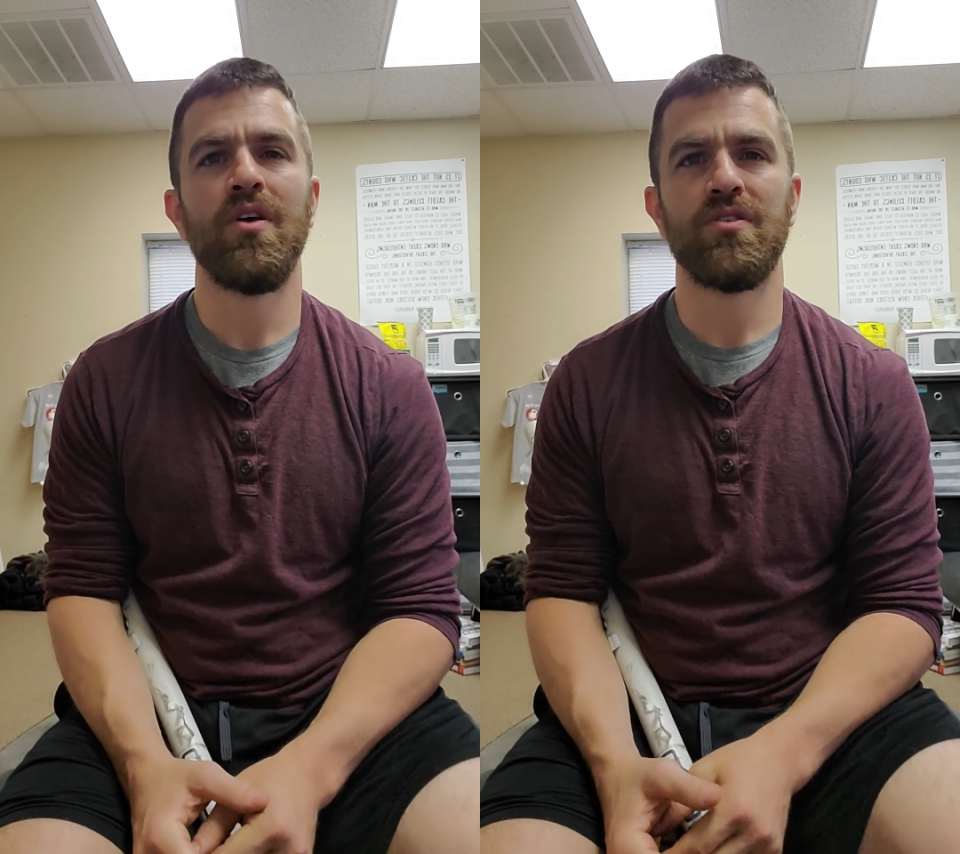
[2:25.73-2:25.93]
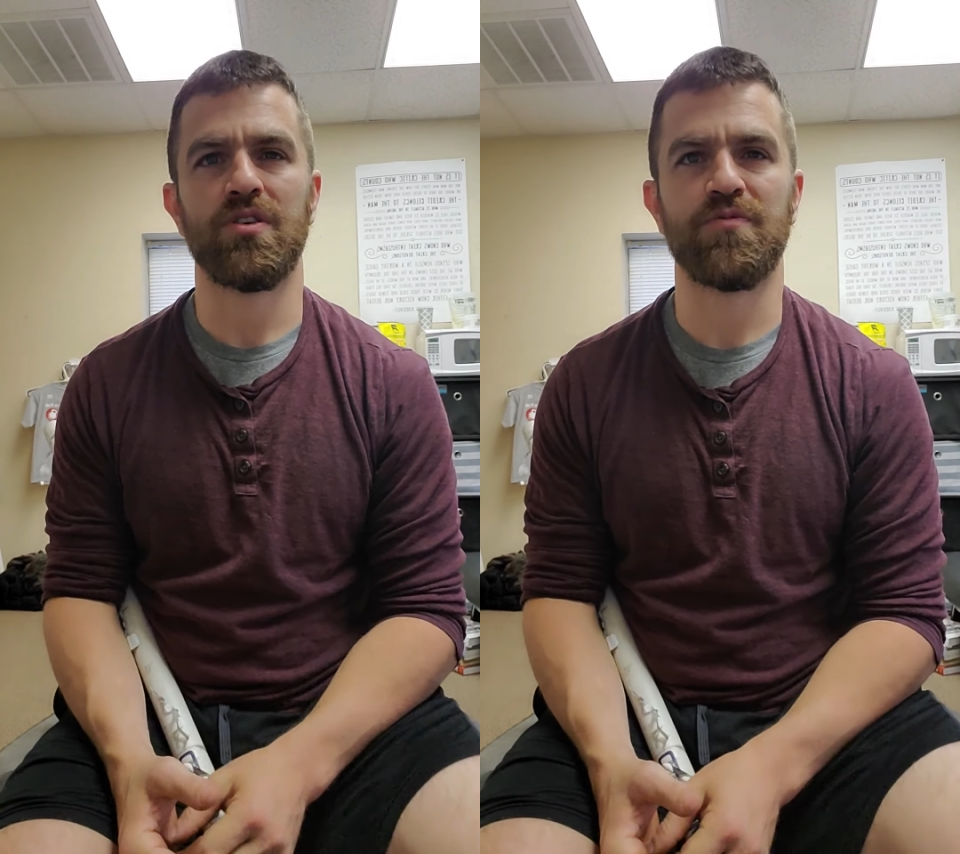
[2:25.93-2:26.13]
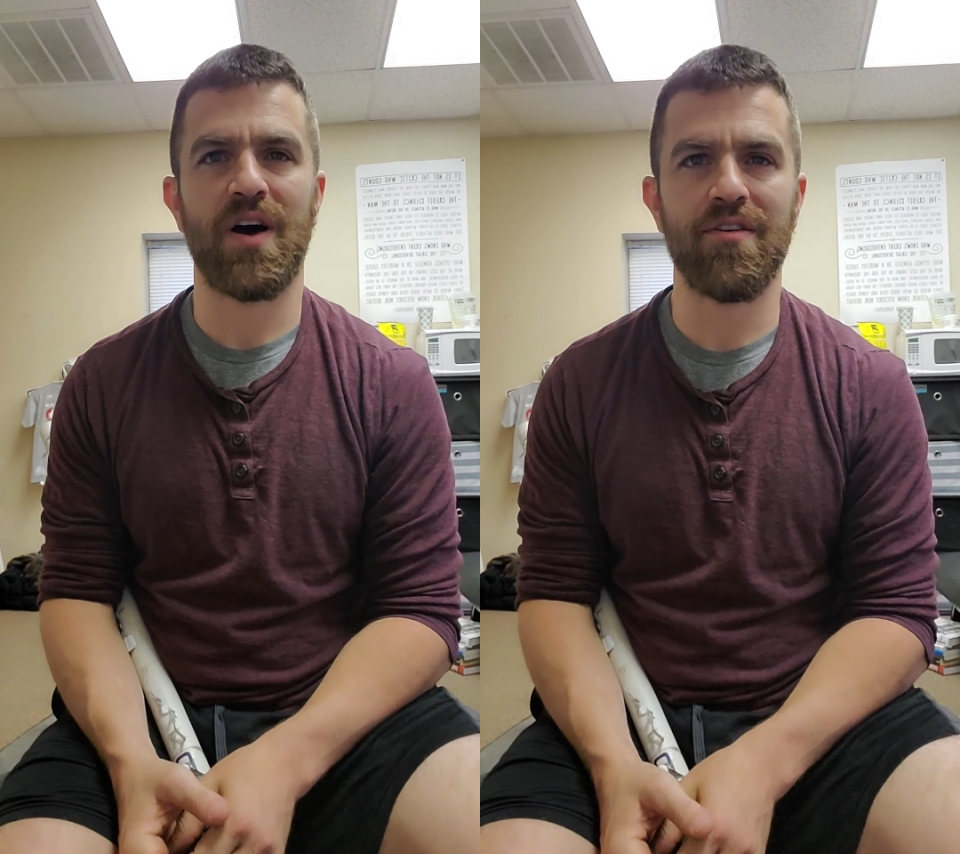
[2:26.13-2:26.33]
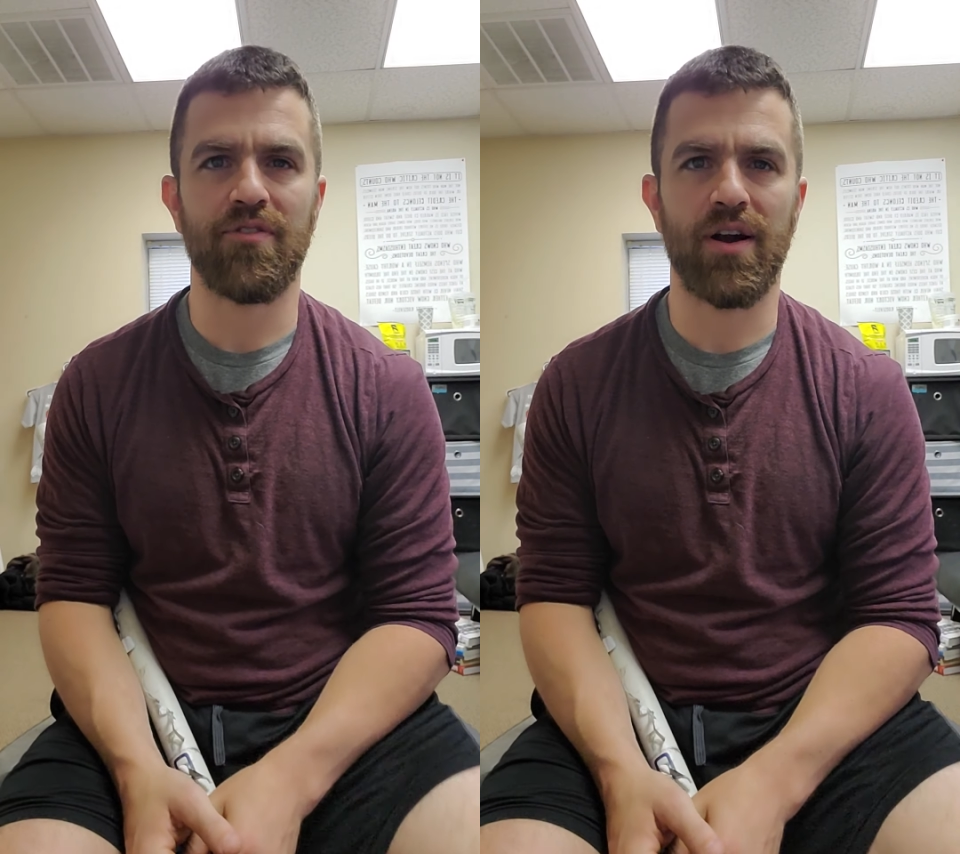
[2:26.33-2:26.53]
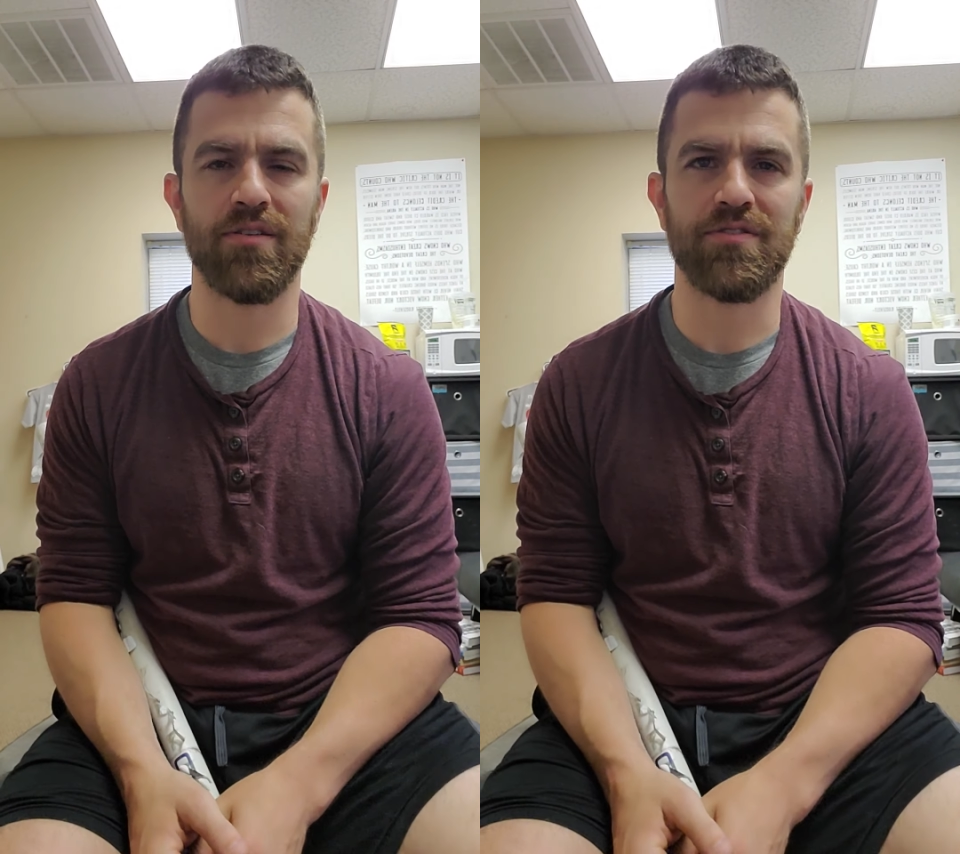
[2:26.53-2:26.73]
So it's 5
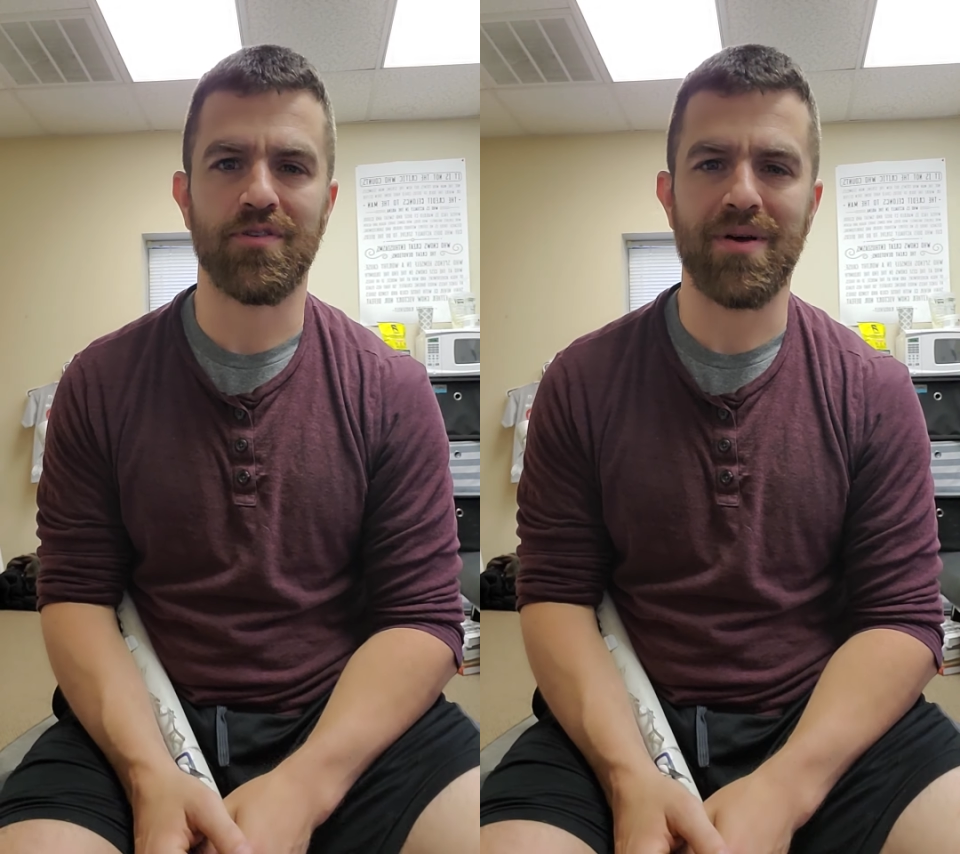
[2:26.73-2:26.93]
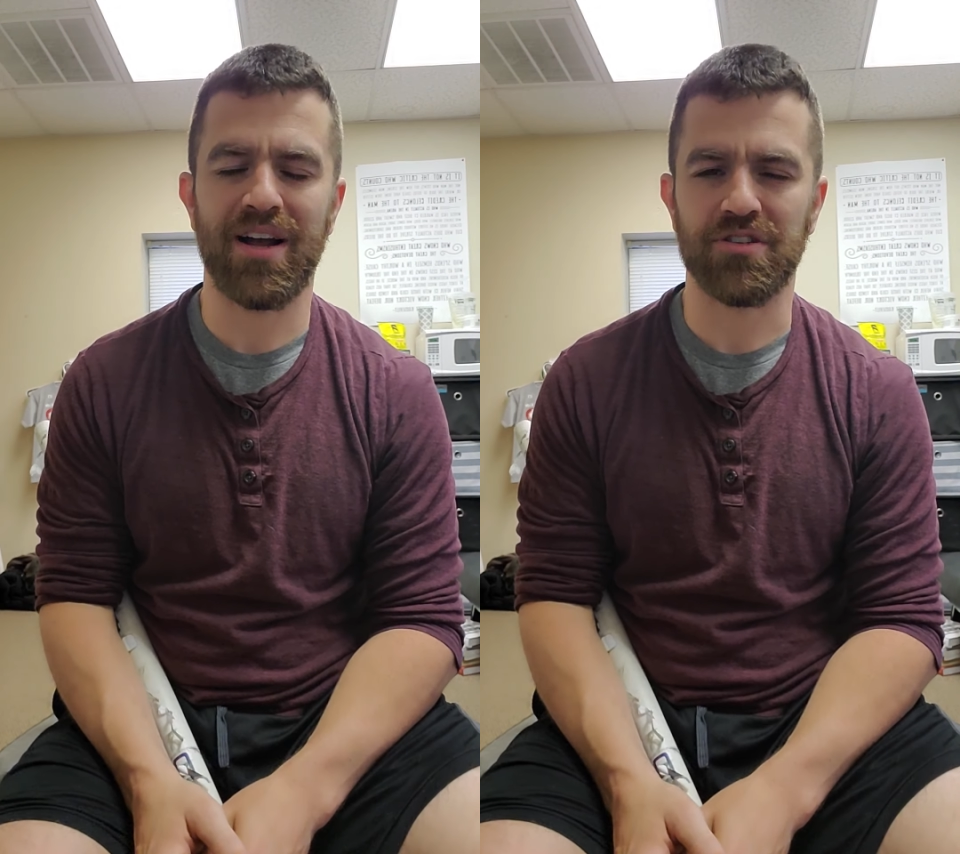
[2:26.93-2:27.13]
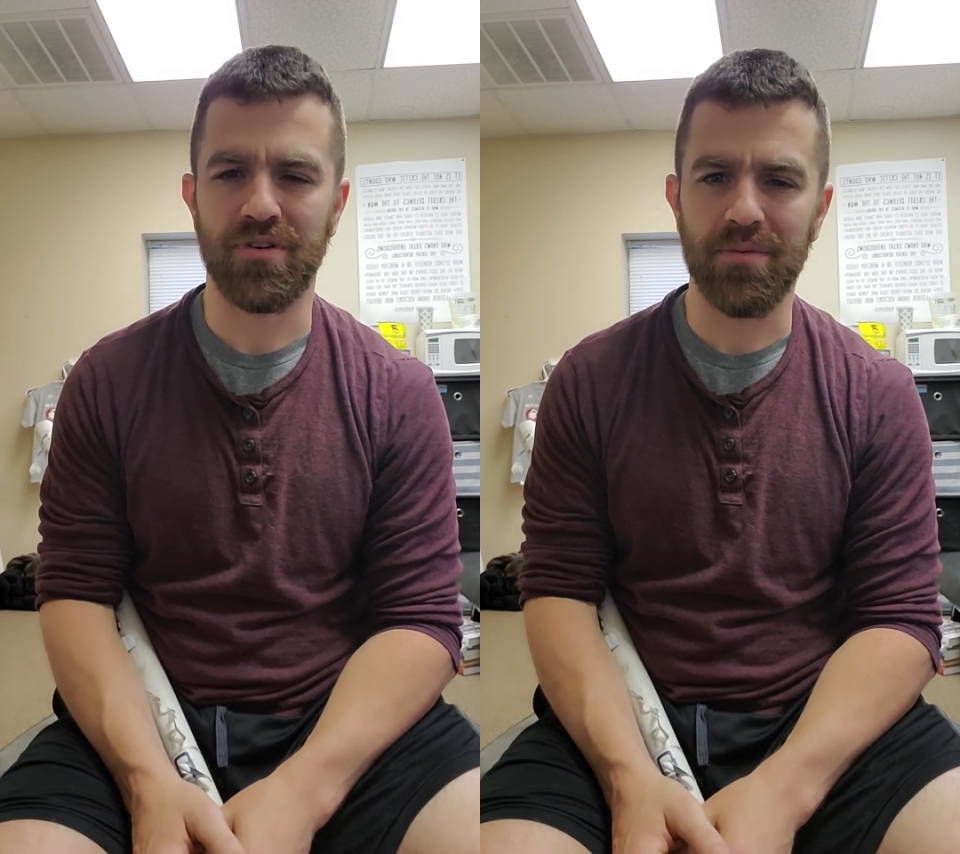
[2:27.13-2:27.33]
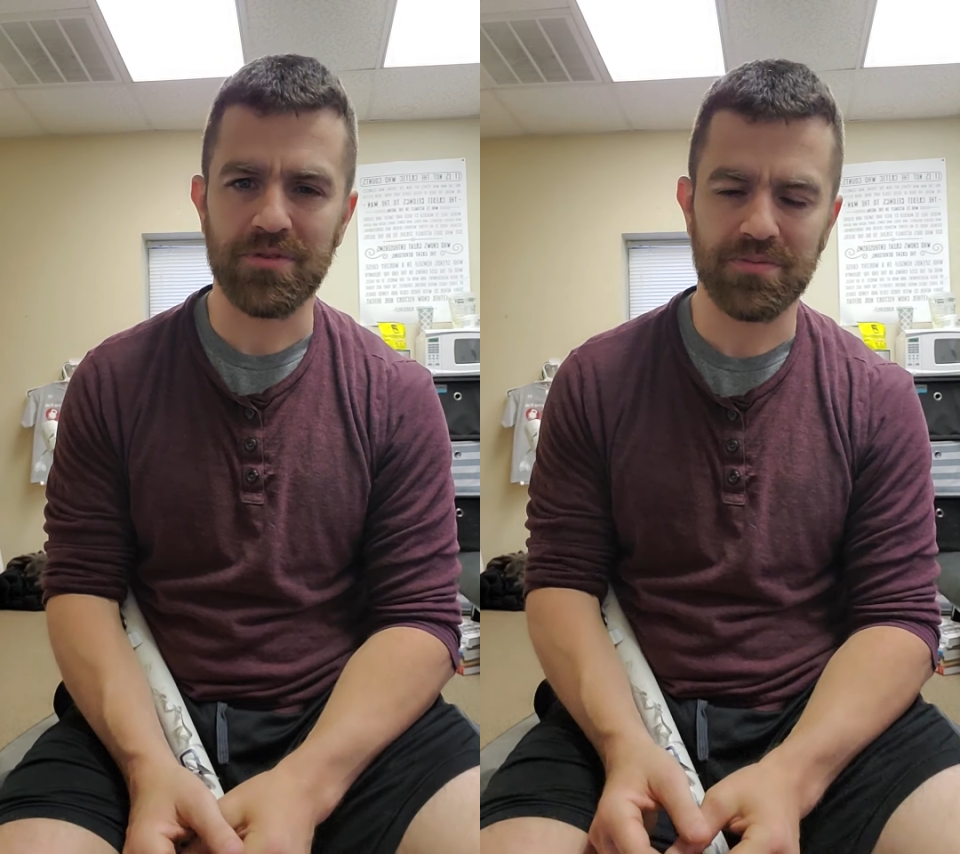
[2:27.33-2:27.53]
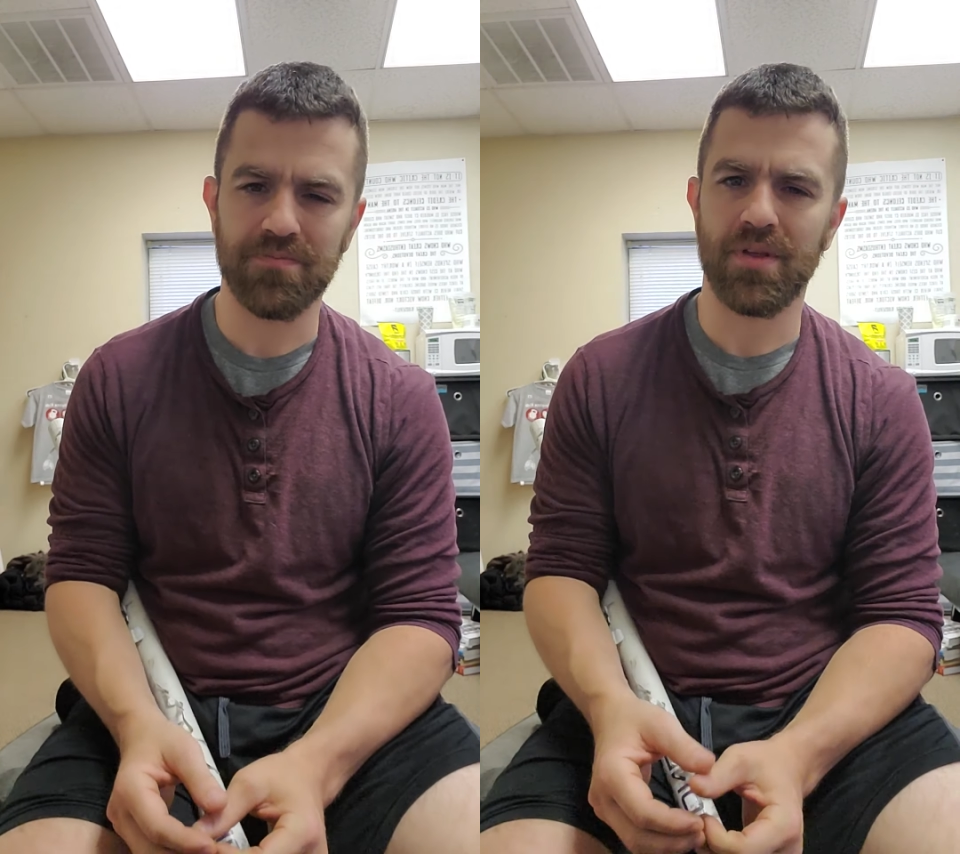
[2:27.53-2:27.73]
rounds for max reps.